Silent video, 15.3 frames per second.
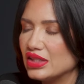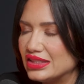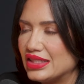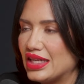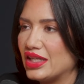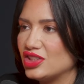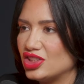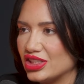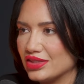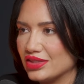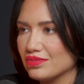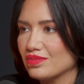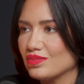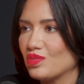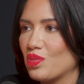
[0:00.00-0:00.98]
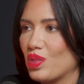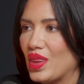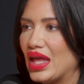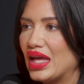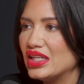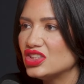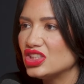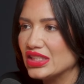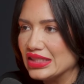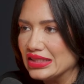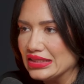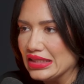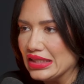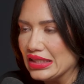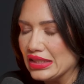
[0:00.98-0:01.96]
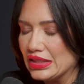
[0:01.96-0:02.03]
this hedging. Yep. Hedging and
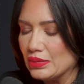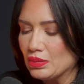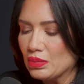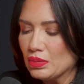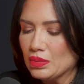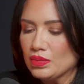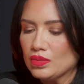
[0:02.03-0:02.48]
dating.